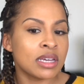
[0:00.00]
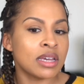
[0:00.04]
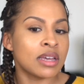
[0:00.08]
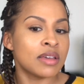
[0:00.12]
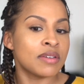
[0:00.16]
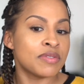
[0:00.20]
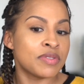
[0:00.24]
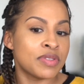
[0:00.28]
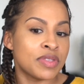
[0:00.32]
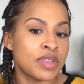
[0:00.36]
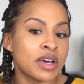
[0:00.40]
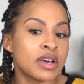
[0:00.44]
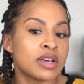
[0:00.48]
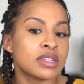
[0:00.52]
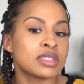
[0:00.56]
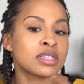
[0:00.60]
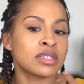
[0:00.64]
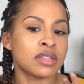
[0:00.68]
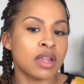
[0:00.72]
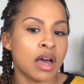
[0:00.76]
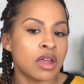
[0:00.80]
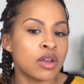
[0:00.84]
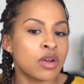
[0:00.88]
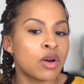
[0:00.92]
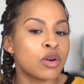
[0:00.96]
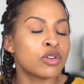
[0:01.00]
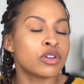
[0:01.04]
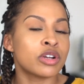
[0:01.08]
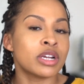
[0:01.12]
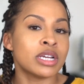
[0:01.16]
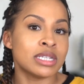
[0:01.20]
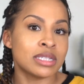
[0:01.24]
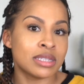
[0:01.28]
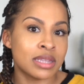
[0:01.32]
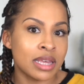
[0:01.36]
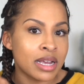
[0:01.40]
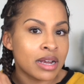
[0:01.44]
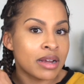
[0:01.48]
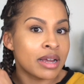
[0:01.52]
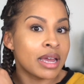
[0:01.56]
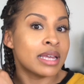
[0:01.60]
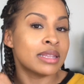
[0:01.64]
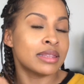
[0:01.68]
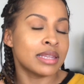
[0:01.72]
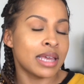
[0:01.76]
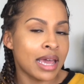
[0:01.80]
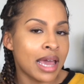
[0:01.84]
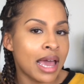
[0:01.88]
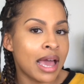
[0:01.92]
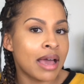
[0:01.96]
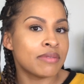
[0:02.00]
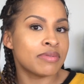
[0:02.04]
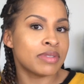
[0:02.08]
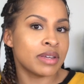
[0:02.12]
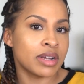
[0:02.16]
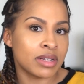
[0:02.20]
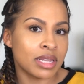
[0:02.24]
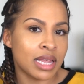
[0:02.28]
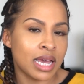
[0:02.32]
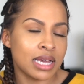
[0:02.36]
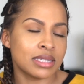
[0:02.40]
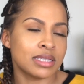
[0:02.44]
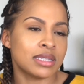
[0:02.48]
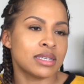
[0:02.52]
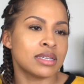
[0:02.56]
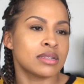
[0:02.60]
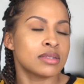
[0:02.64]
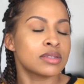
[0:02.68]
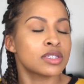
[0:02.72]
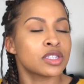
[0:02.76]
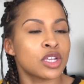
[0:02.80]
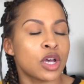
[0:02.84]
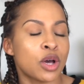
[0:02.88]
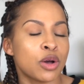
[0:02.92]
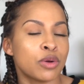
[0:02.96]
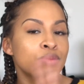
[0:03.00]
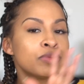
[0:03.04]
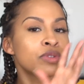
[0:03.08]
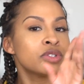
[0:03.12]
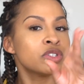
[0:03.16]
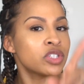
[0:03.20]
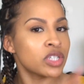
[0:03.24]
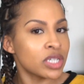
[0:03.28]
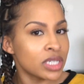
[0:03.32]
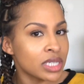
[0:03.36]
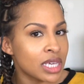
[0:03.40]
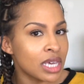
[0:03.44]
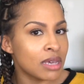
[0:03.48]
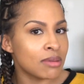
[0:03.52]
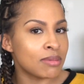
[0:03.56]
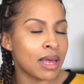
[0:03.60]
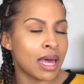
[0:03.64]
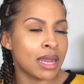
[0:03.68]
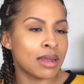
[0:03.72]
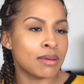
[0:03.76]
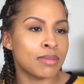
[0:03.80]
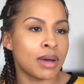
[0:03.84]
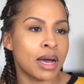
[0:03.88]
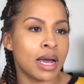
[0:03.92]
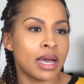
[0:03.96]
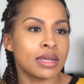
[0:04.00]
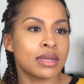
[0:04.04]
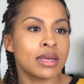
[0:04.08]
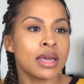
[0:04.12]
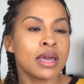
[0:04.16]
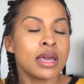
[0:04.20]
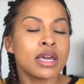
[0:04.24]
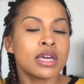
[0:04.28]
if the salon owner is there and they have their license. So just keep that in mind.